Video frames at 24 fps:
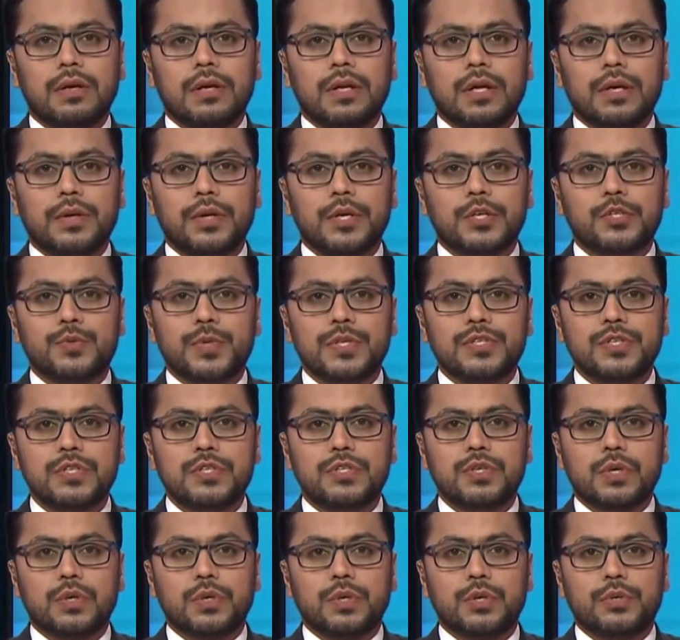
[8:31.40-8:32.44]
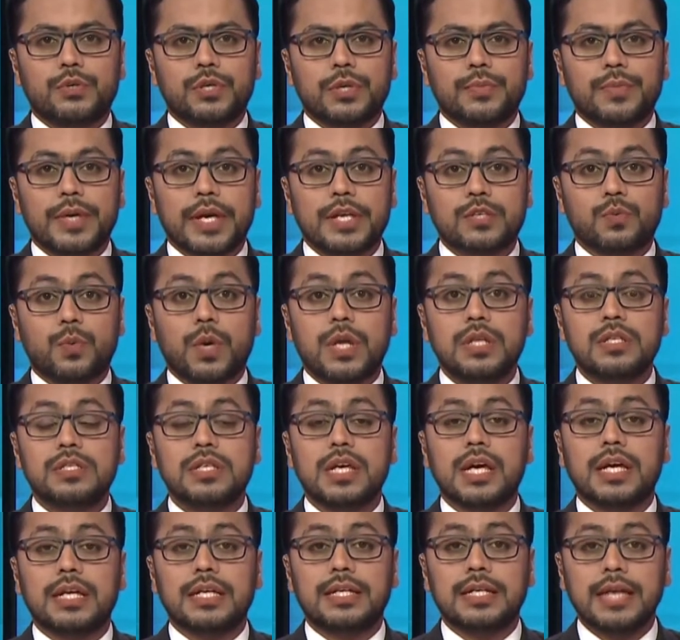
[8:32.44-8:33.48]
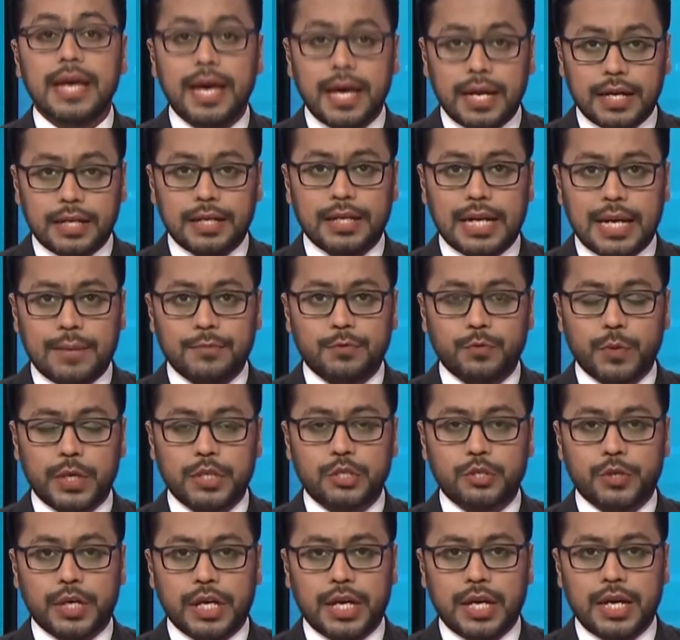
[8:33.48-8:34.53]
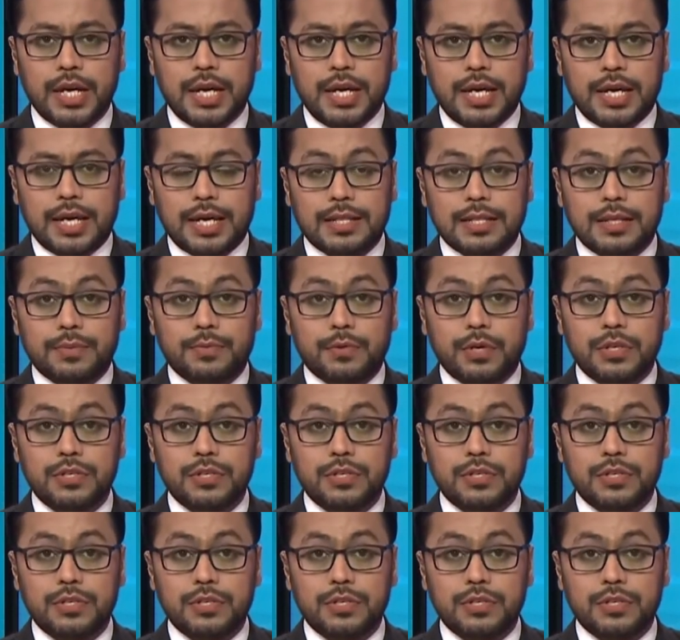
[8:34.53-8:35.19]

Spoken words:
Now, U.S. President Donald Trump has once again claimed victory in the